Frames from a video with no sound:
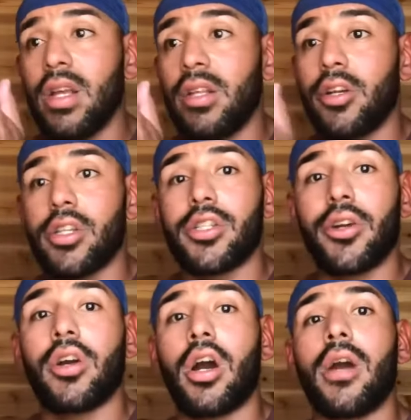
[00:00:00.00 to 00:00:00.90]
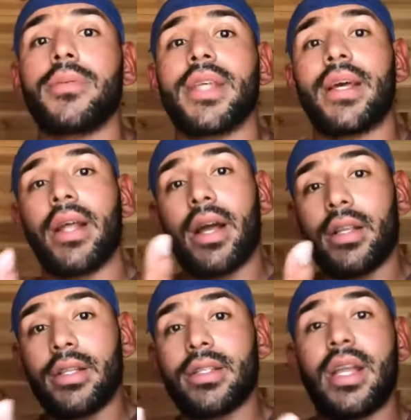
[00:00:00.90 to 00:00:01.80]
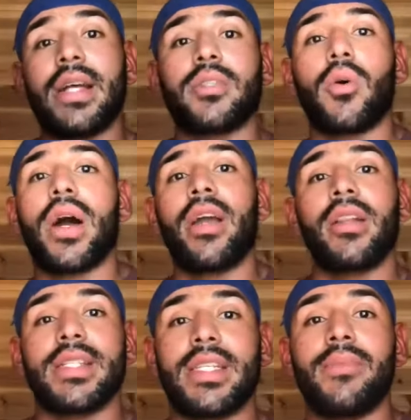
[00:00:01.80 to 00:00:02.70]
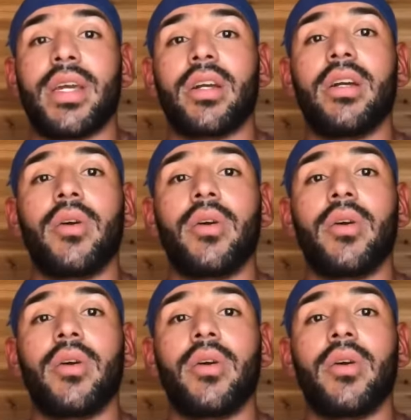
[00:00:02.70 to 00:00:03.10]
there are certain carbs that is not so high in glycemic.